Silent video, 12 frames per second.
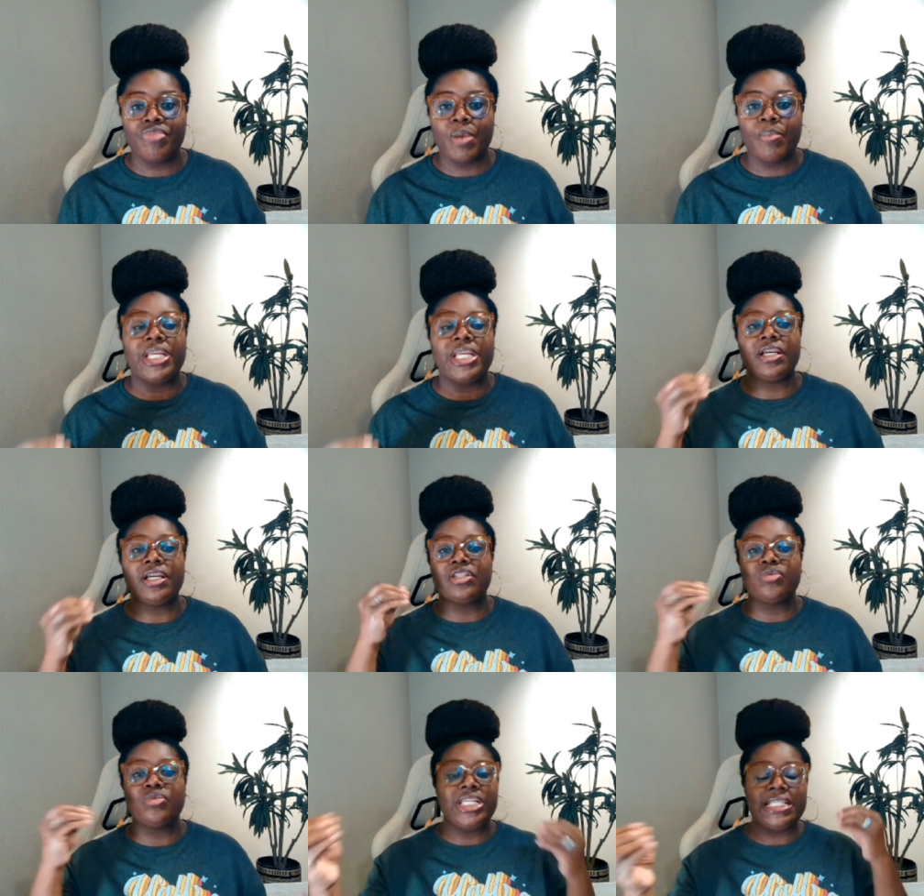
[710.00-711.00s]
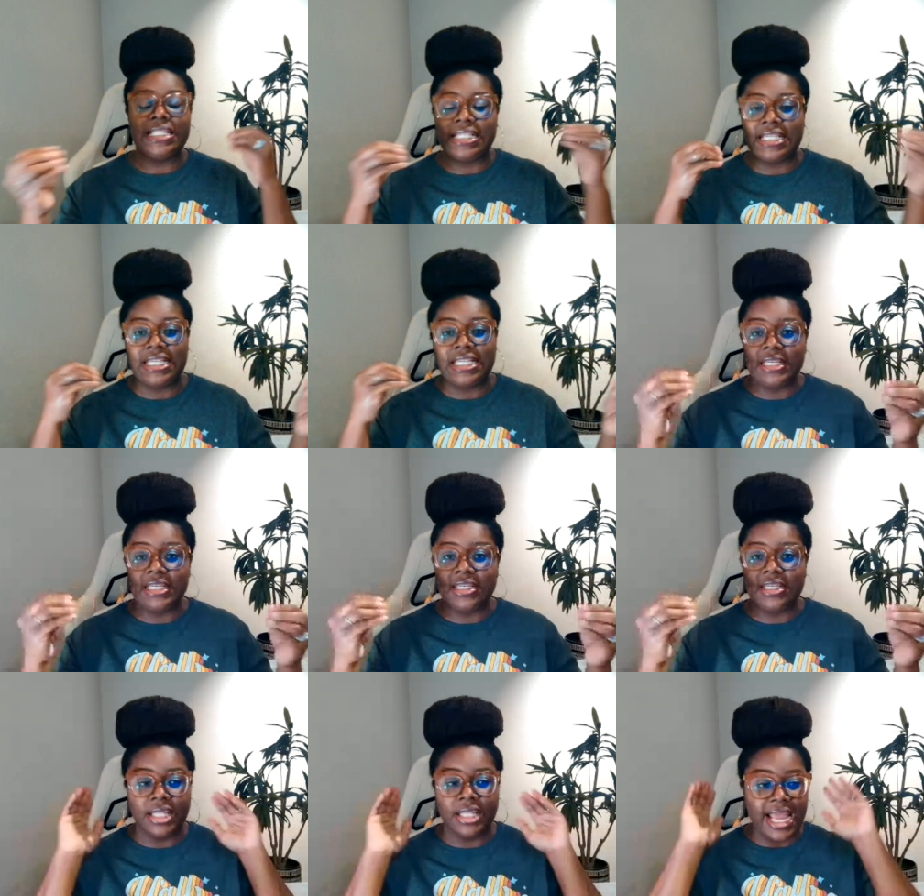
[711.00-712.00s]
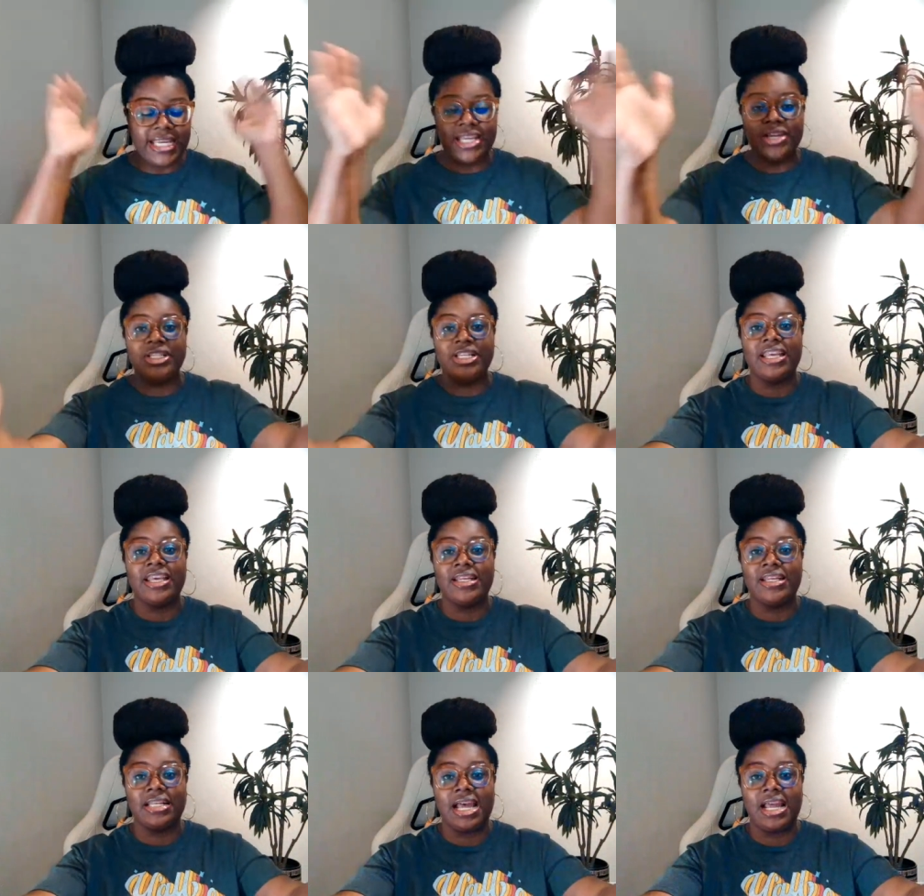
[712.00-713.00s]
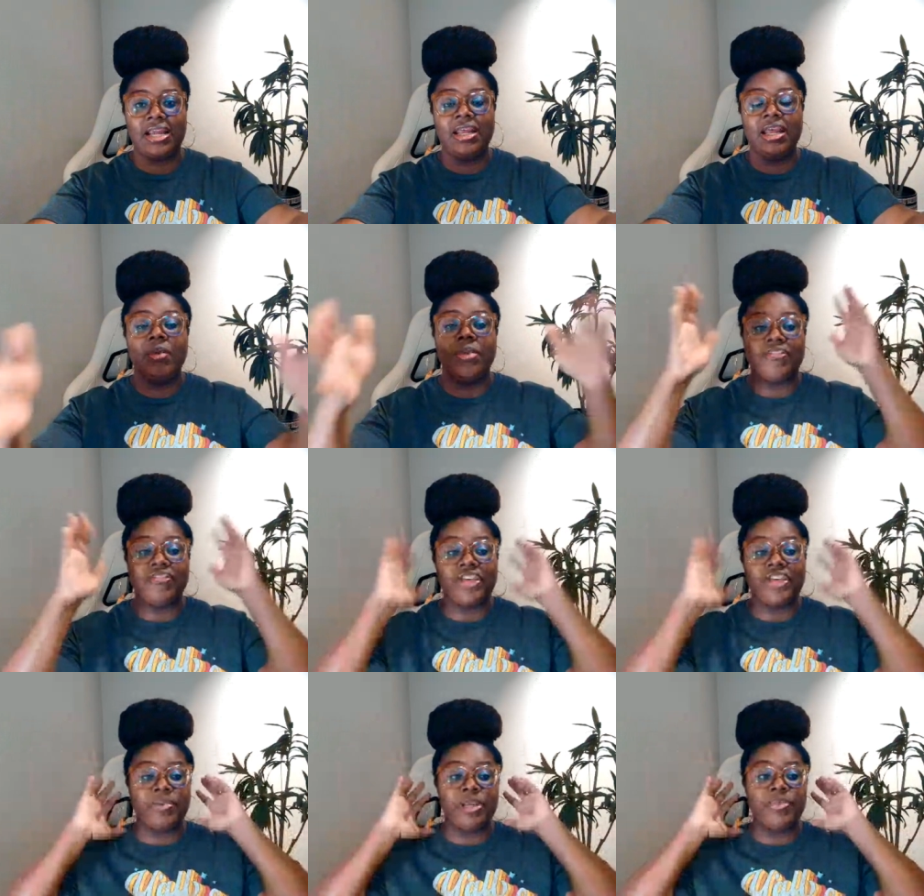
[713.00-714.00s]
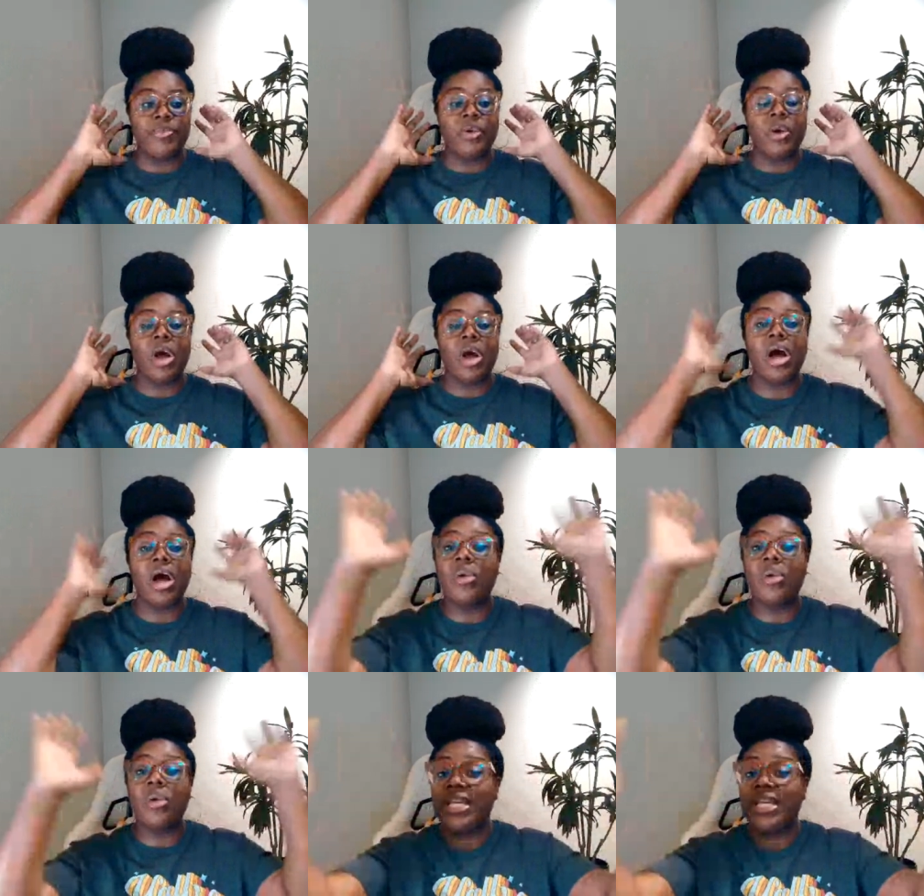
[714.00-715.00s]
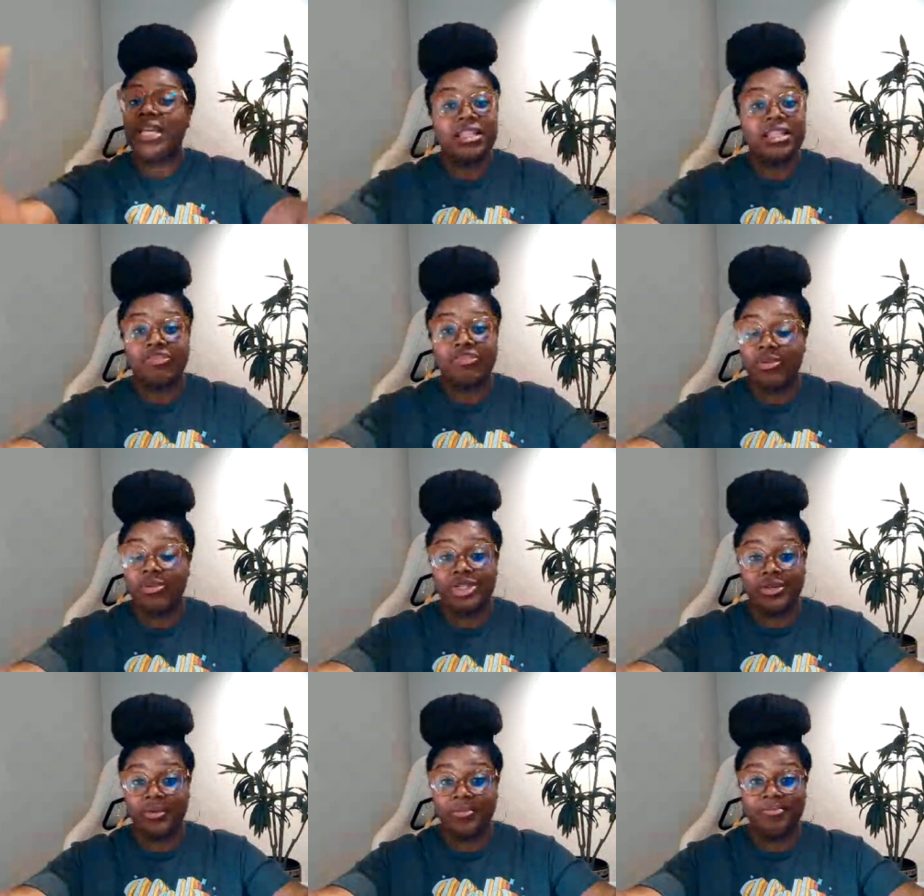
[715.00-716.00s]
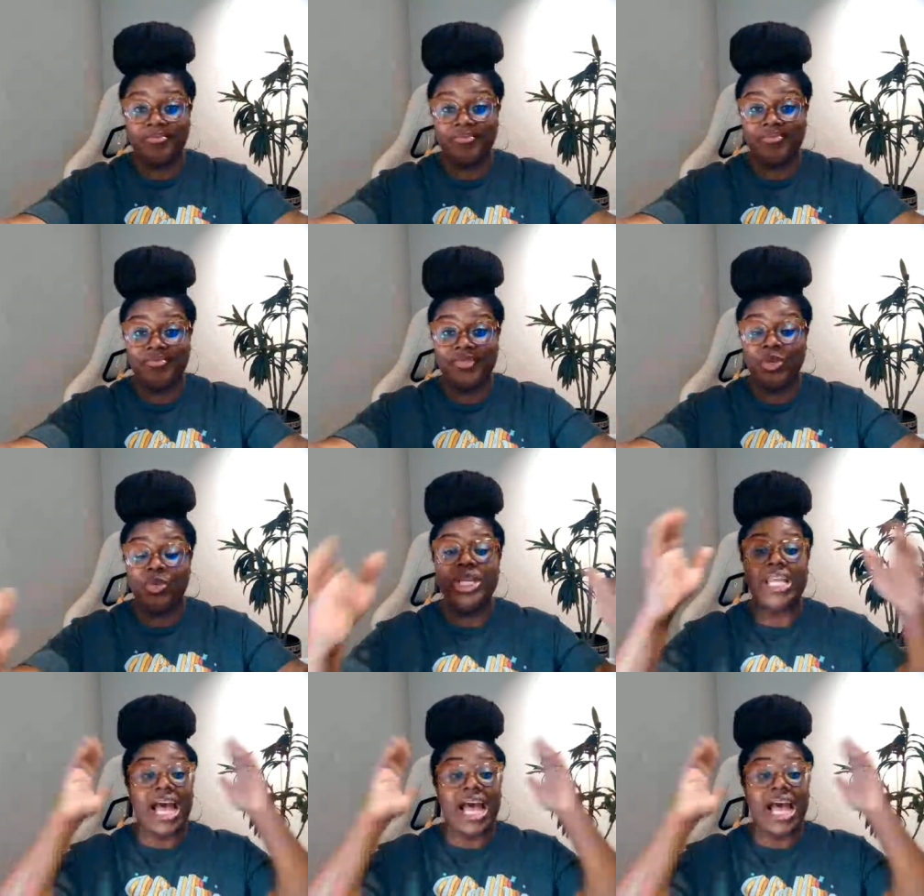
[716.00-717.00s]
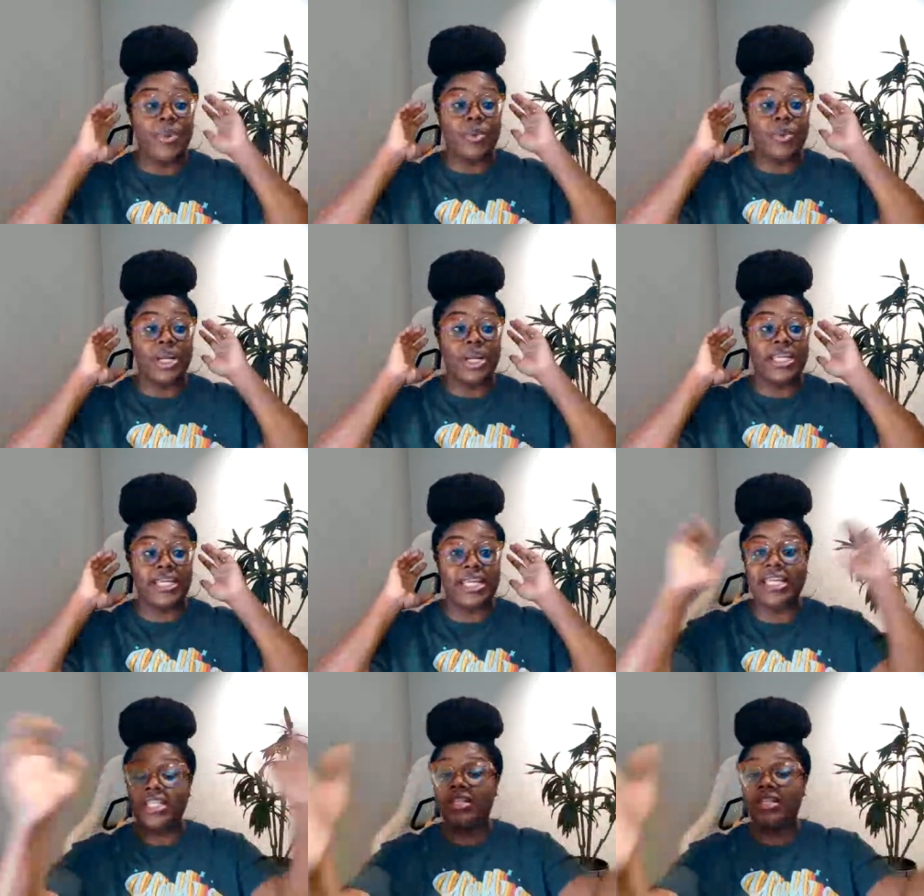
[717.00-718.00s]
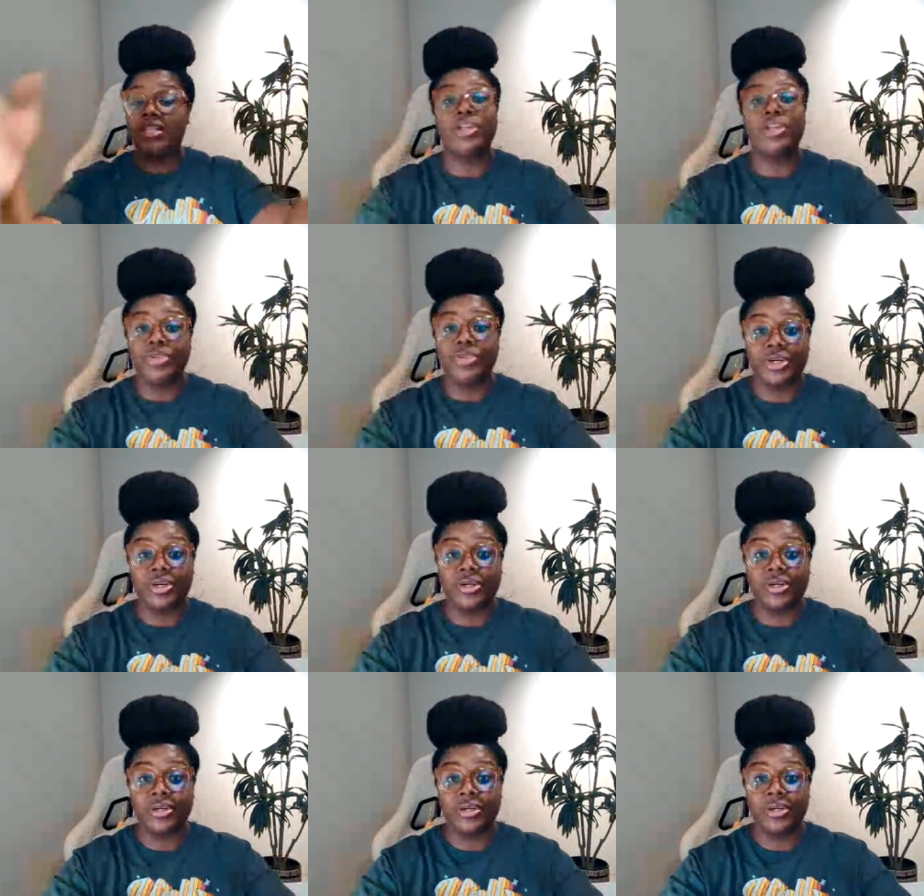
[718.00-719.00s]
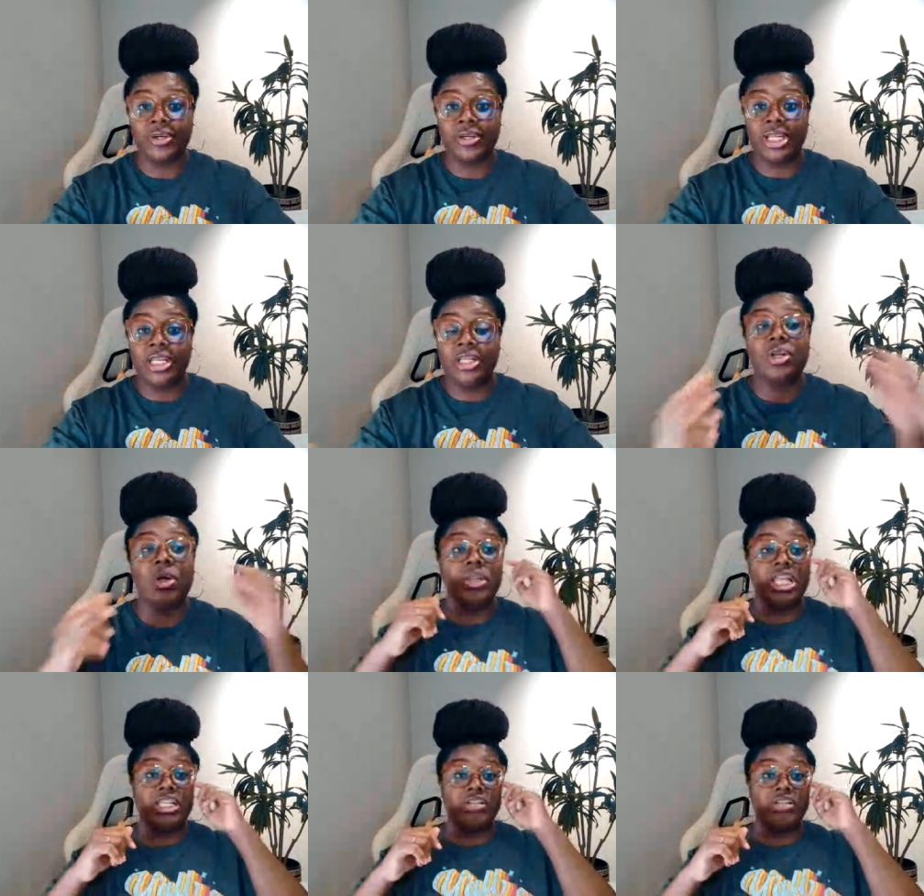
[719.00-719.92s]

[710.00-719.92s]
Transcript: because we see light years ahead of time. Prophetic people are already in the future. We operate in the future. So that's